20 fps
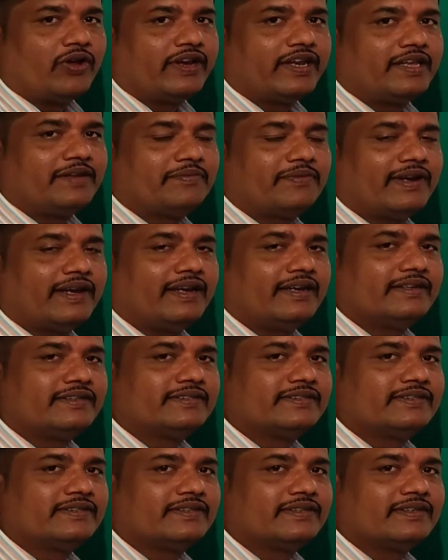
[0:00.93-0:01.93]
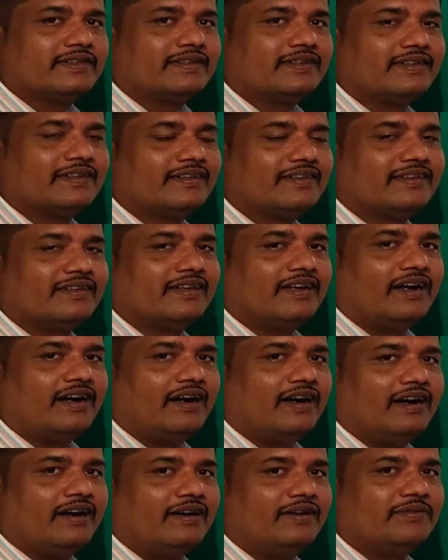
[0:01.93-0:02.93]
morning, friends.
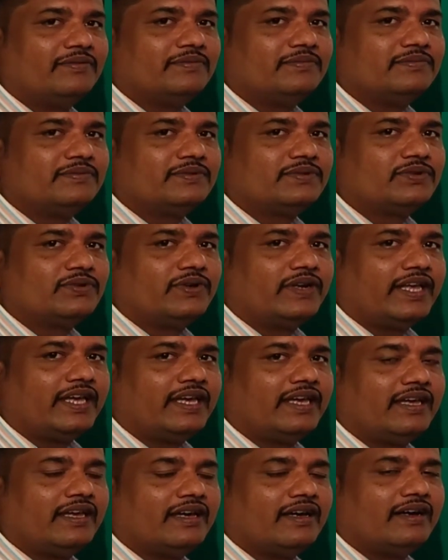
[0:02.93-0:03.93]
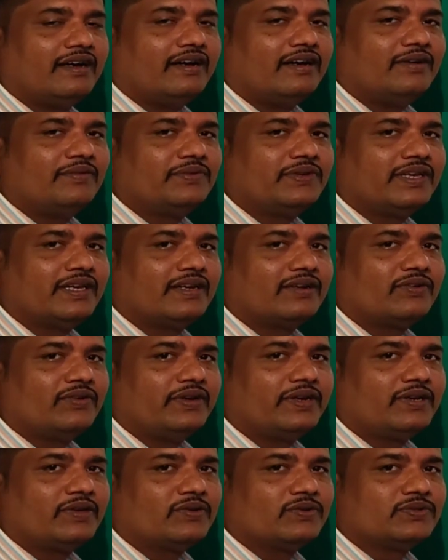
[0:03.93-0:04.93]
Uh, Today we are
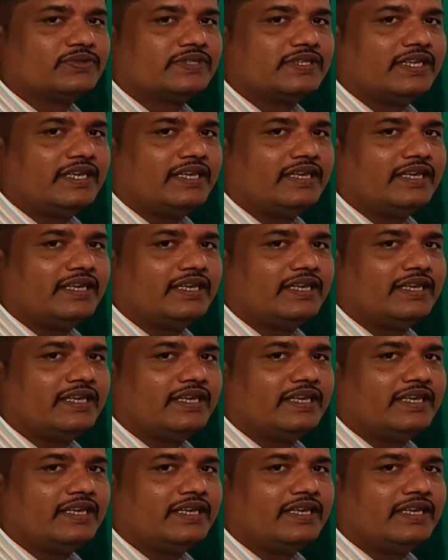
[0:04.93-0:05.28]
going to